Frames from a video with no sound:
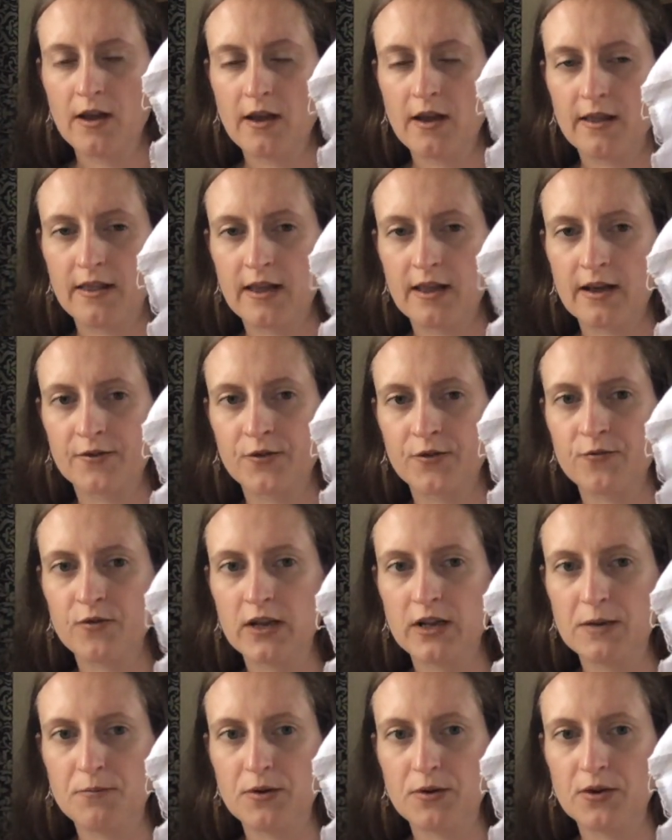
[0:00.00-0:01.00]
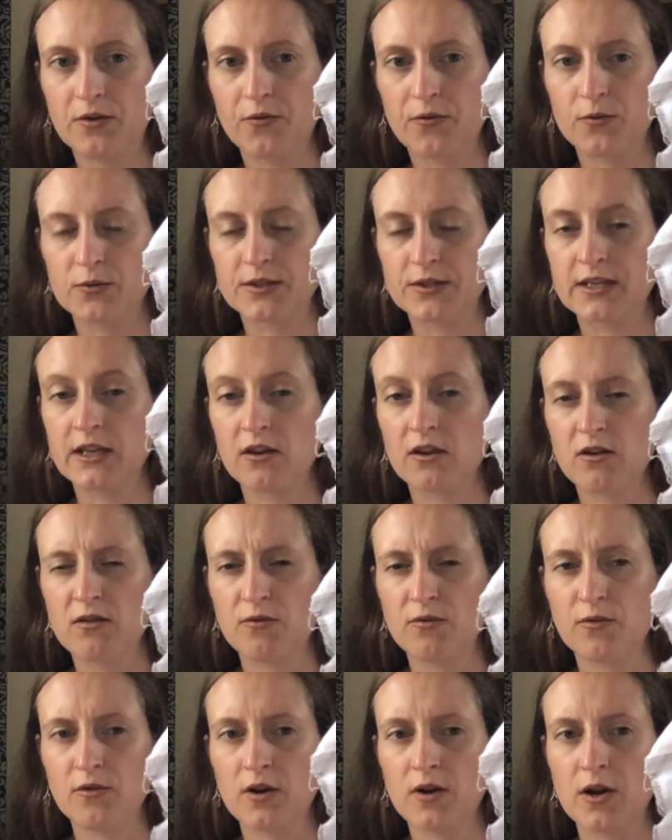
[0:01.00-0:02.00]
They have some really beautiful ones. They
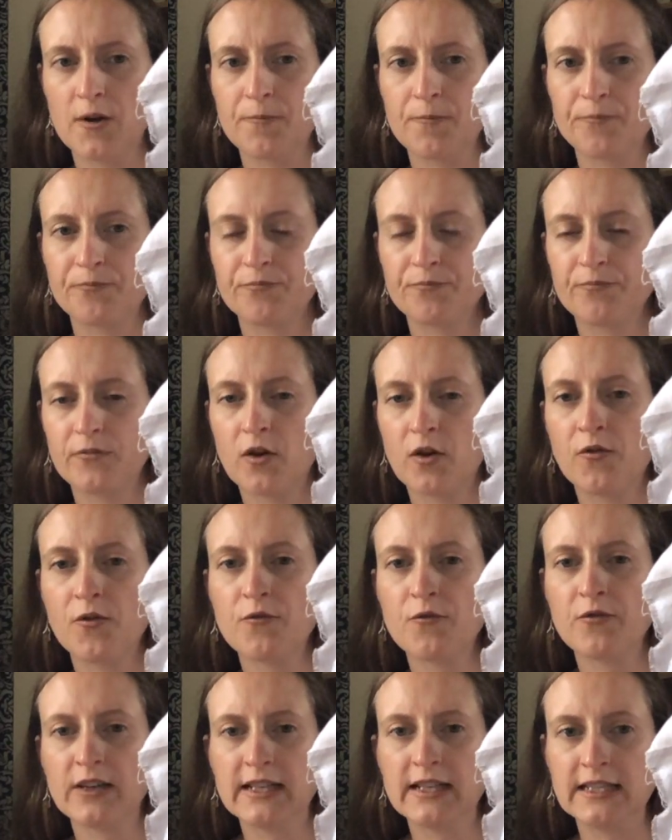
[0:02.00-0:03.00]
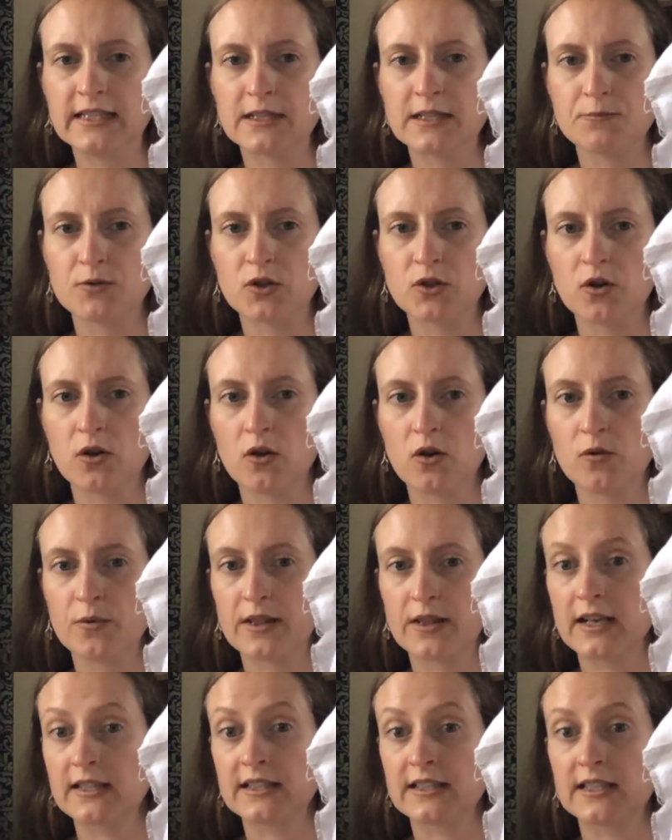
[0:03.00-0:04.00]
often release them to go along with
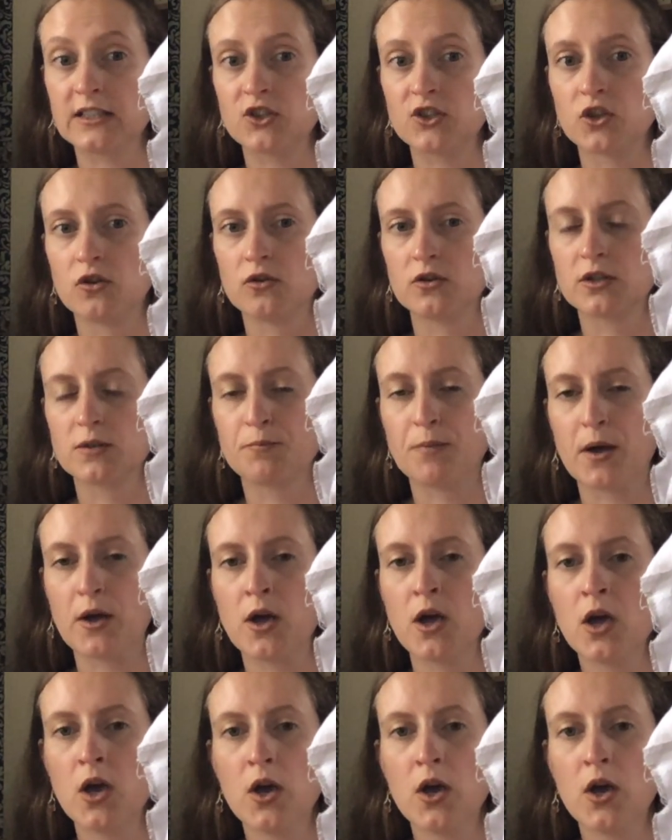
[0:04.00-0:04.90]
their stitch alongs, but